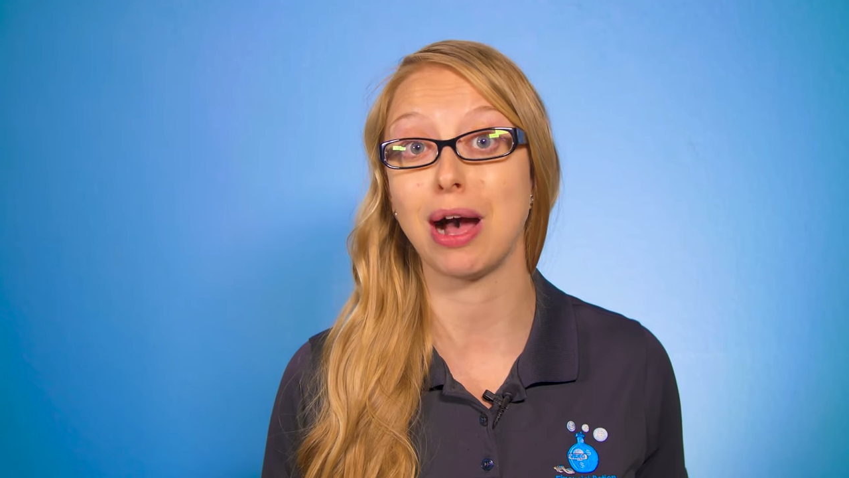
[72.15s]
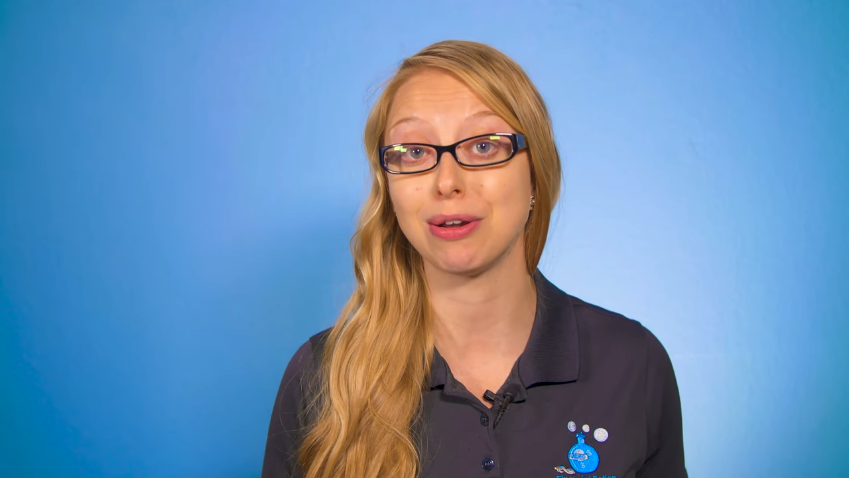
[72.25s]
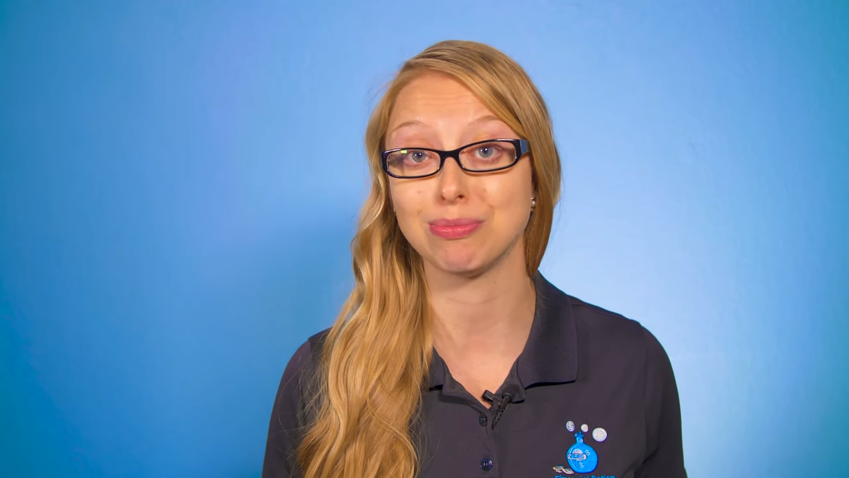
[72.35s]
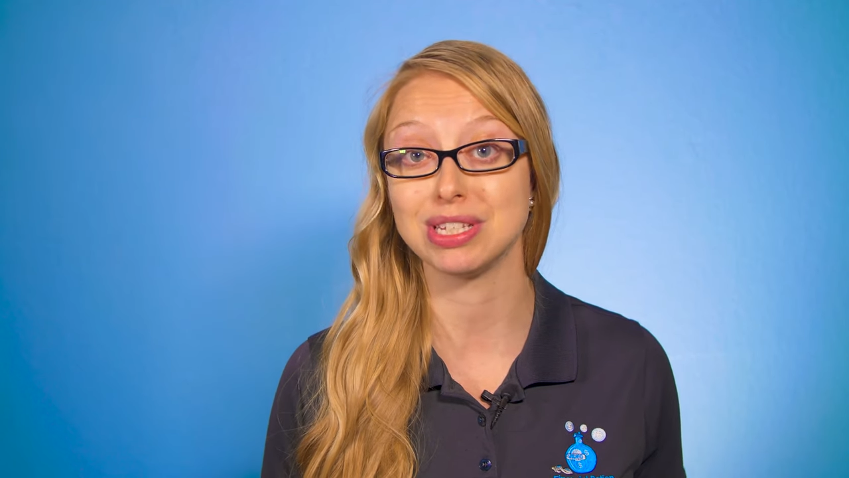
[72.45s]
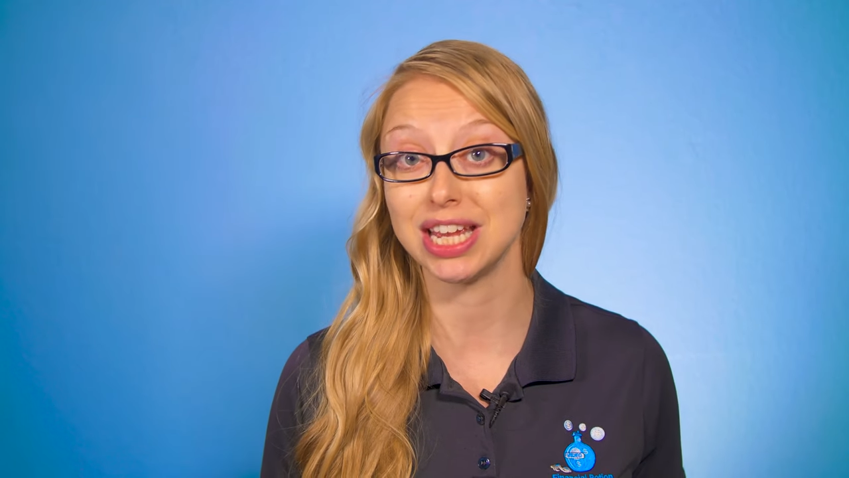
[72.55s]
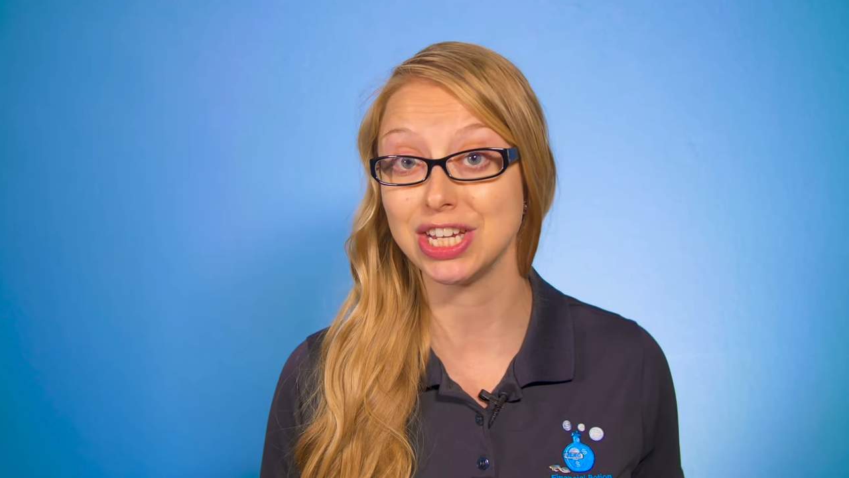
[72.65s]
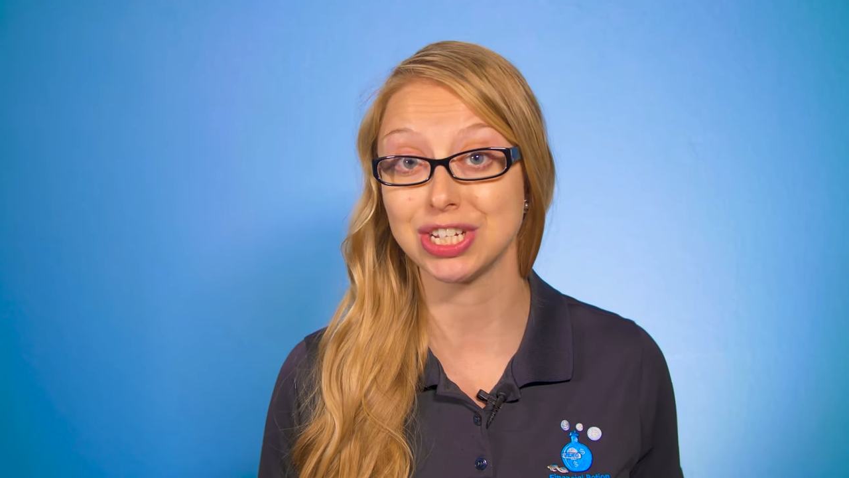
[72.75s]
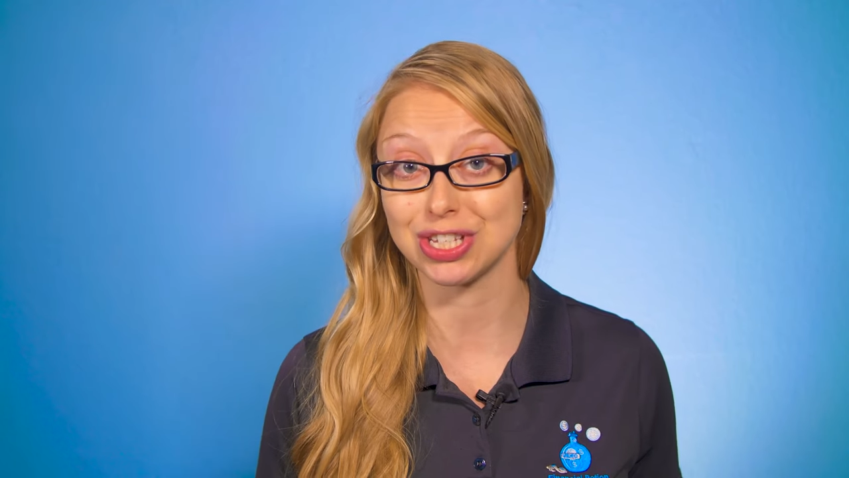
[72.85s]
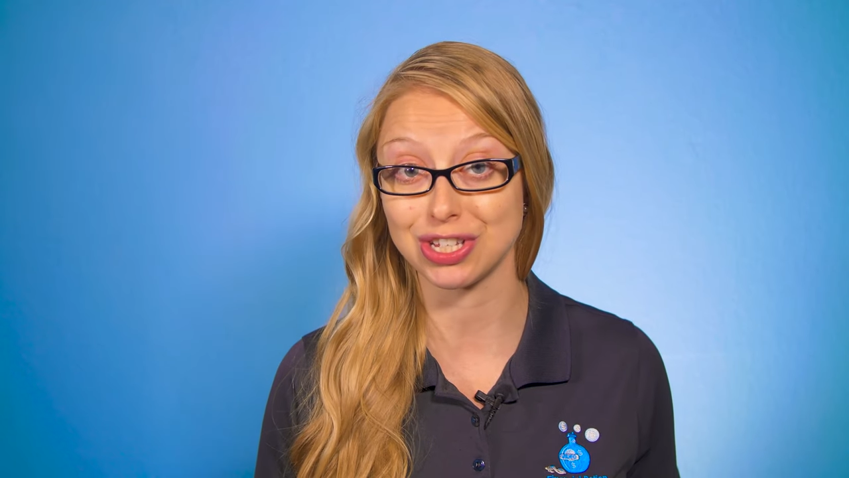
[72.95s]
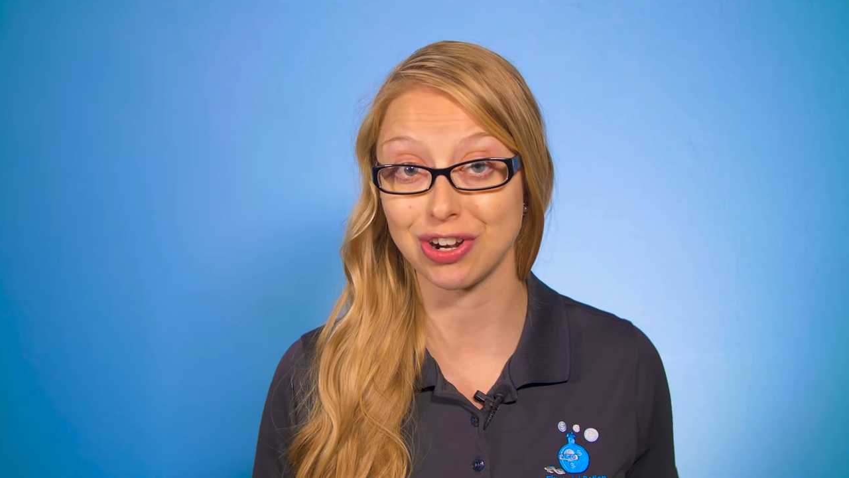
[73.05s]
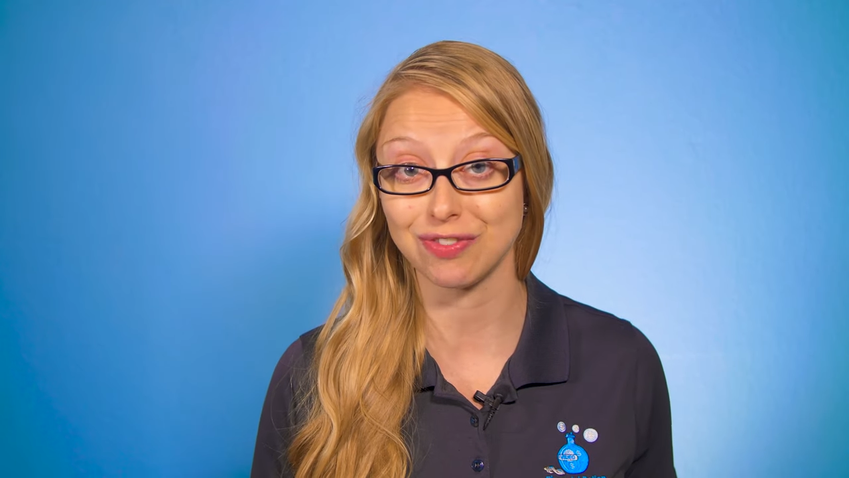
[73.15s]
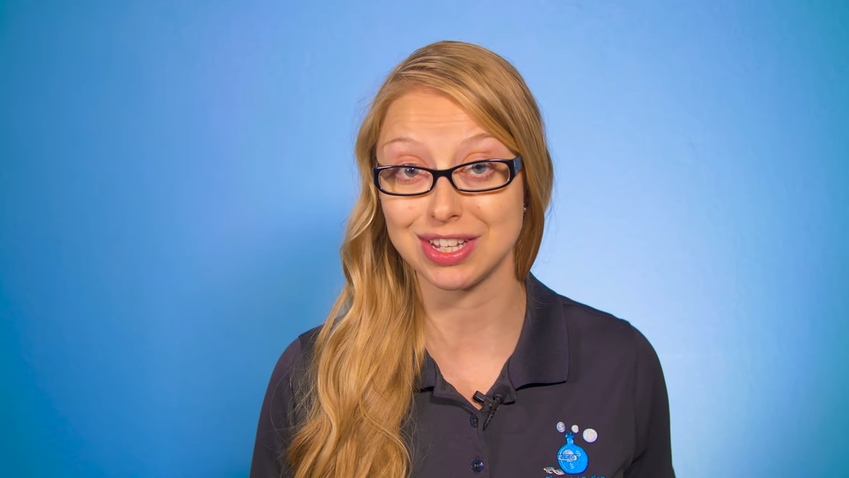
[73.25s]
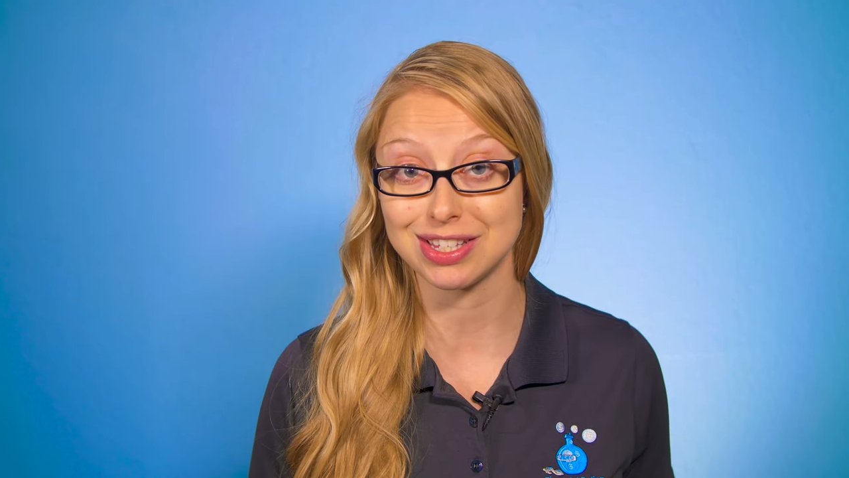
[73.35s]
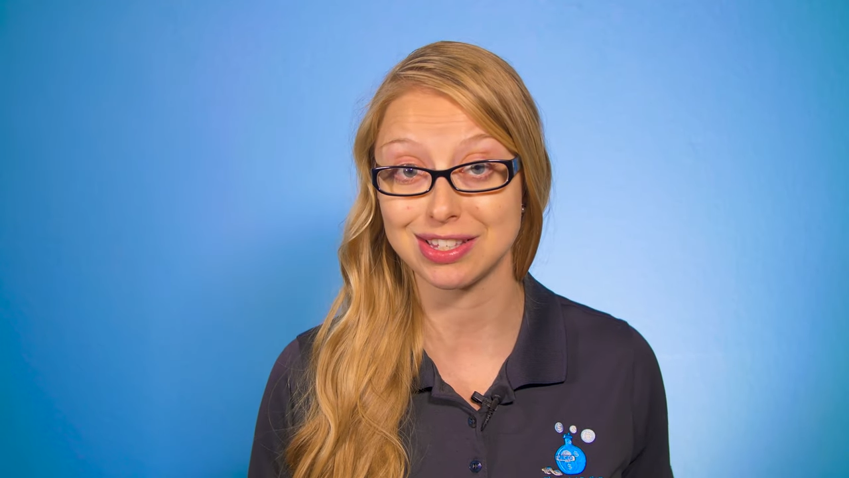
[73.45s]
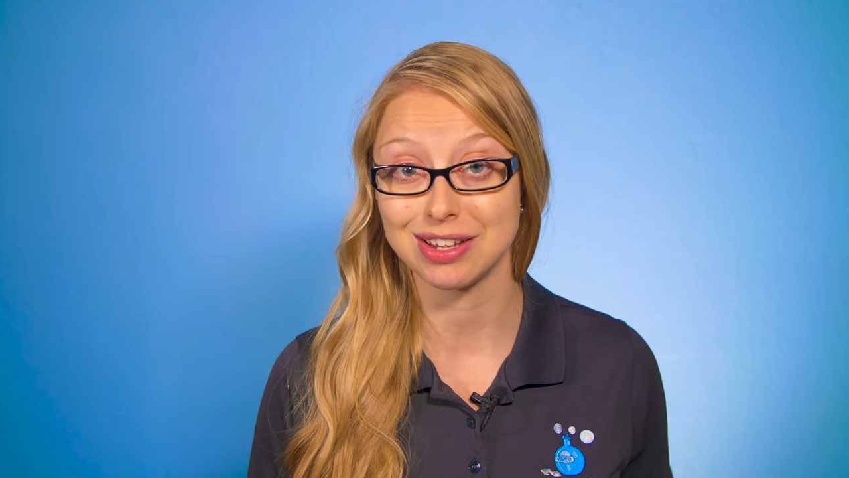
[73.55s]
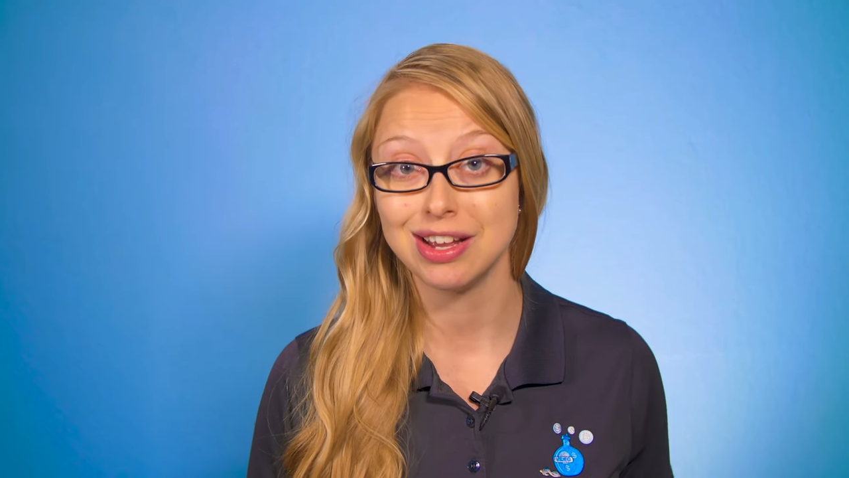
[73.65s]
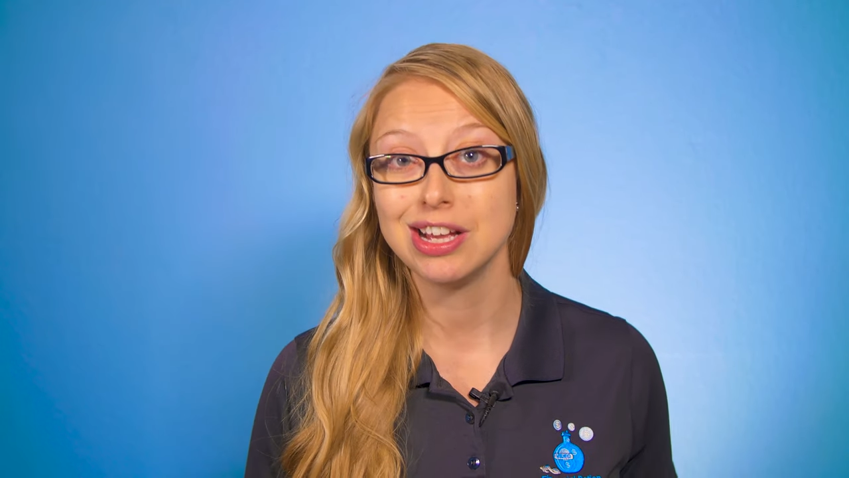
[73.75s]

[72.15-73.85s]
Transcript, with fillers: Optimization Service.